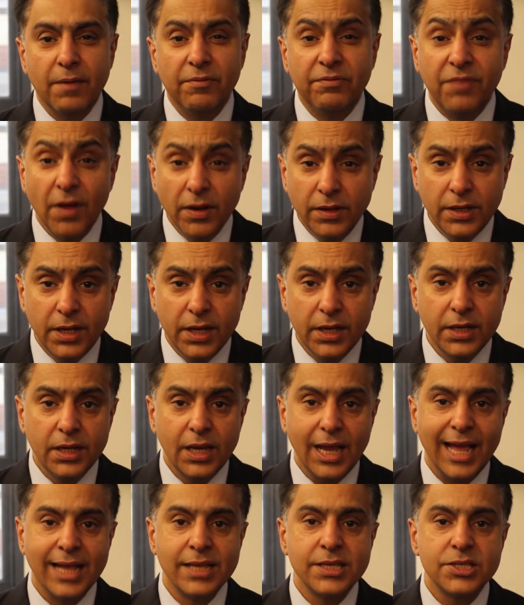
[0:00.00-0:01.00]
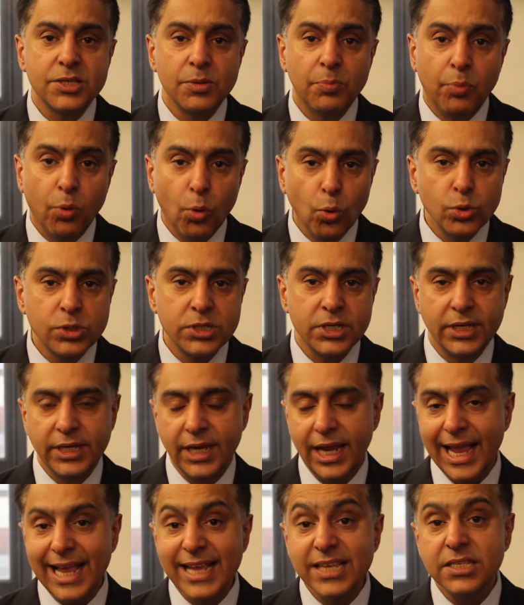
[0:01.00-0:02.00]
funding and
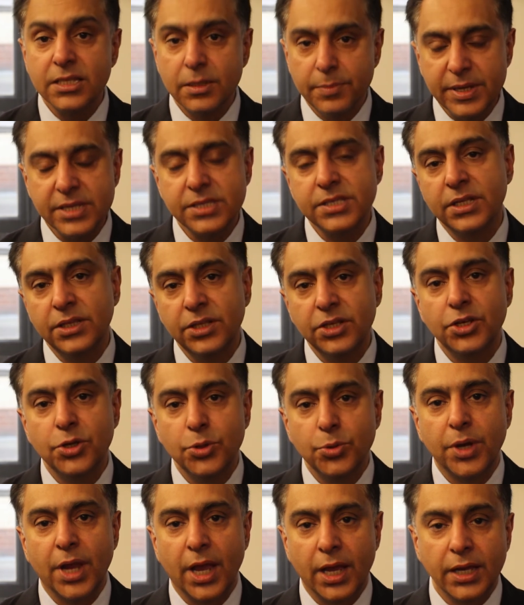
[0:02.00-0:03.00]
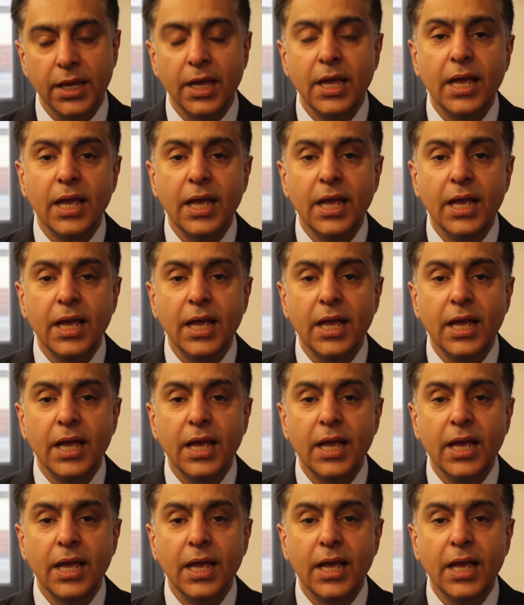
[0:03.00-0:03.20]
supporting Islamists in the UK,